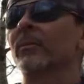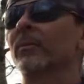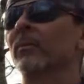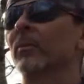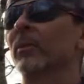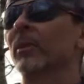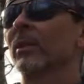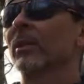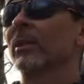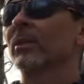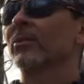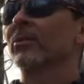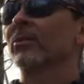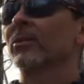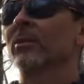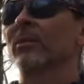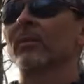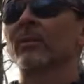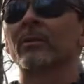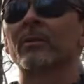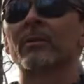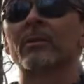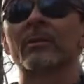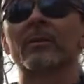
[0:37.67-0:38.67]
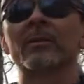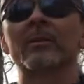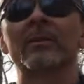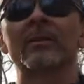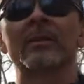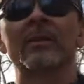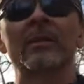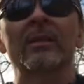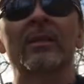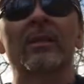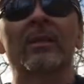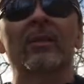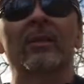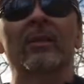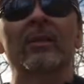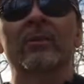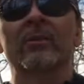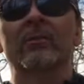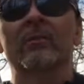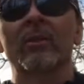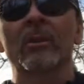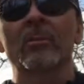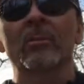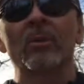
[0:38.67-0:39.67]
some lunch and see all
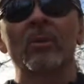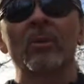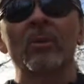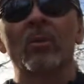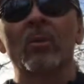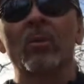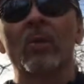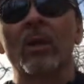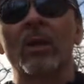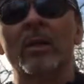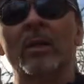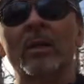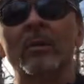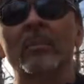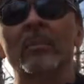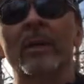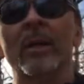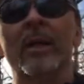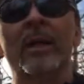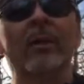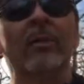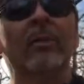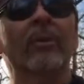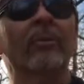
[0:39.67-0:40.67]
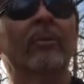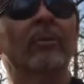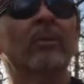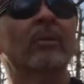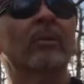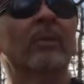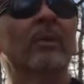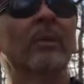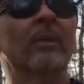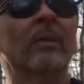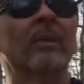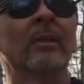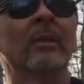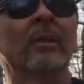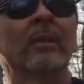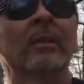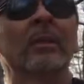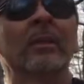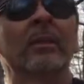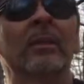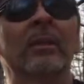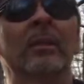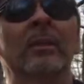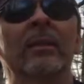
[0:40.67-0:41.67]
this. So I'm going to walk you back through
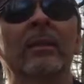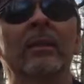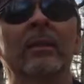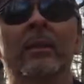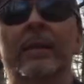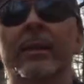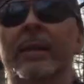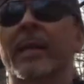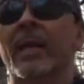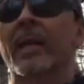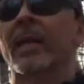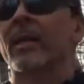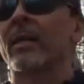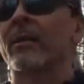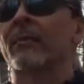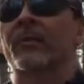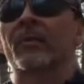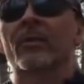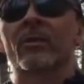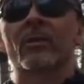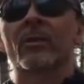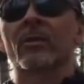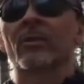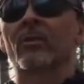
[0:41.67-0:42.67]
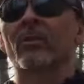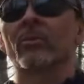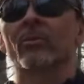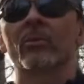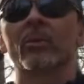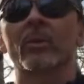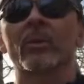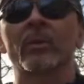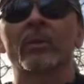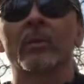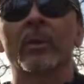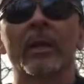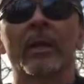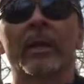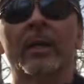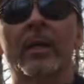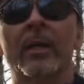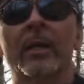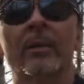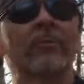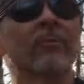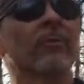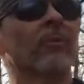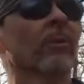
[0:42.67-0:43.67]
the caves, because this is really what I
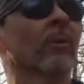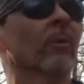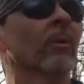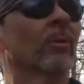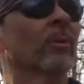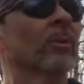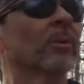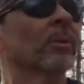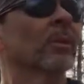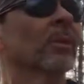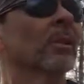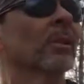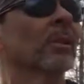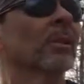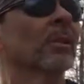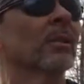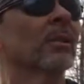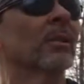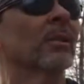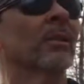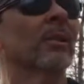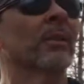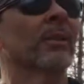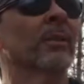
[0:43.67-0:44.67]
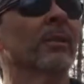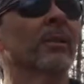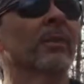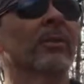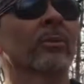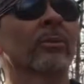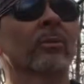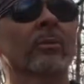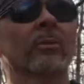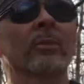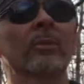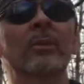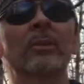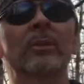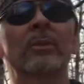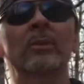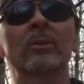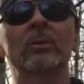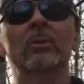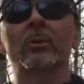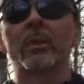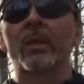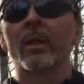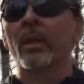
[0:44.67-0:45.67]
came for, was these really
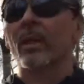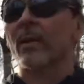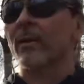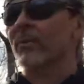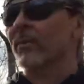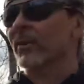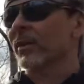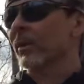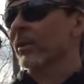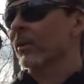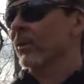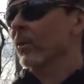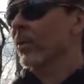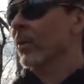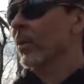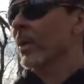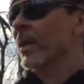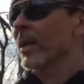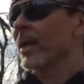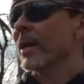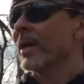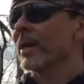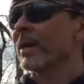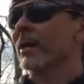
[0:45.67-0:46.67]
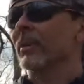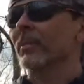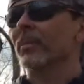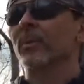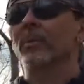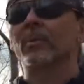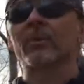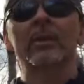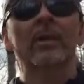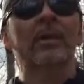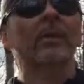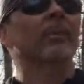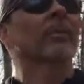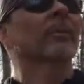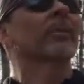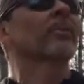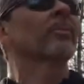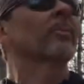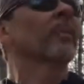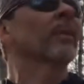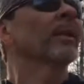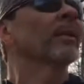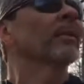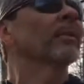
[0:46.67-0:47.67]
cool caves that are way up on top of
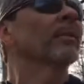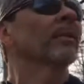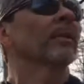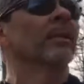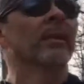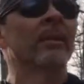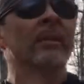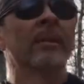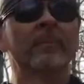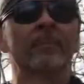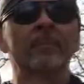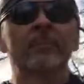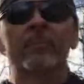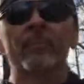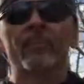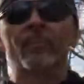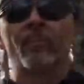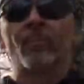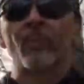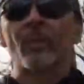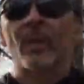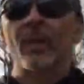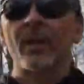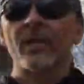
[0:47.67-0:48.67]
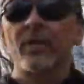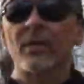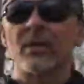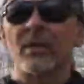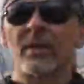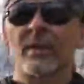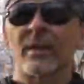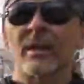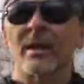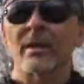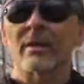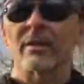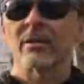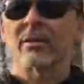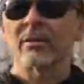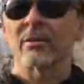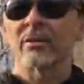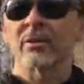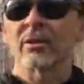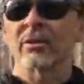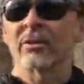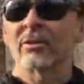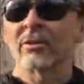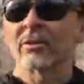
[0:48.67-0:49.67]
this mountain. Everything out here
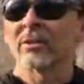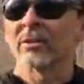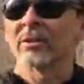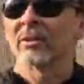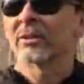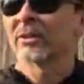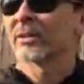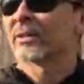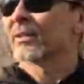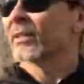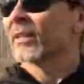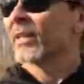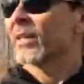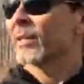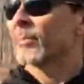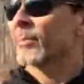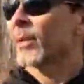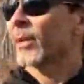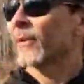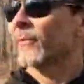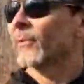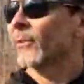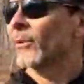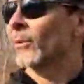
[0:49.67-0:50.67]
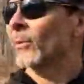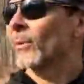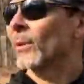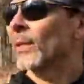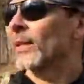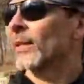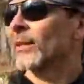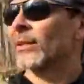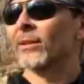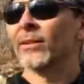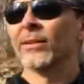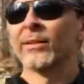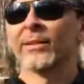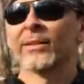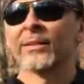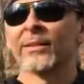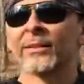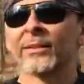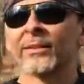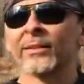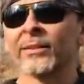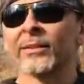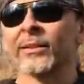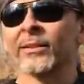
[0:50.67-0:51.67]
starts to look the same after a while.
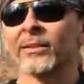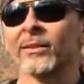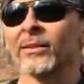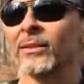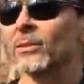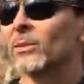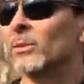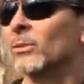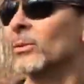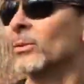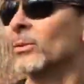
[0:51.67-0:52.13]
It gets a